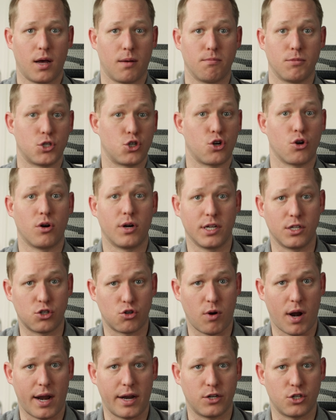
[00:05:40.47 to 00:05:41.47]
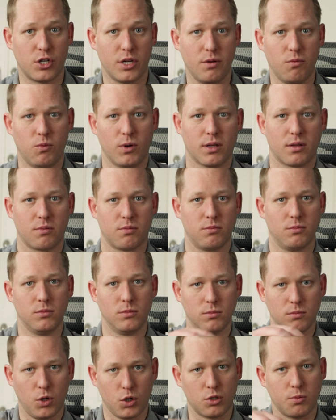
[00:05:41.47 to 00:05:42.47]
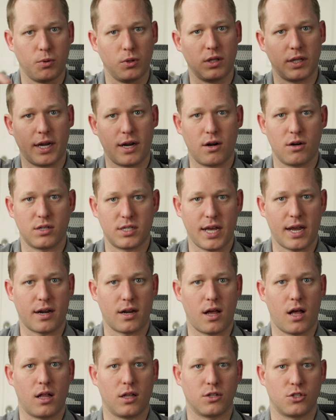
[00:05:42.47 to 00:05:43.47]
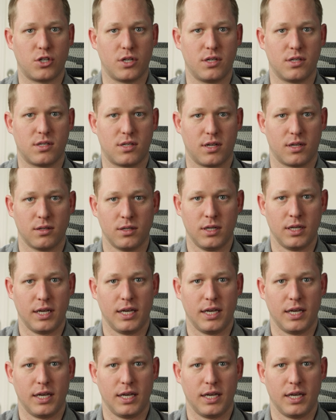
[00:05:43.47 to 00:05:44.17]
maturity strategy with multiple layered technologies to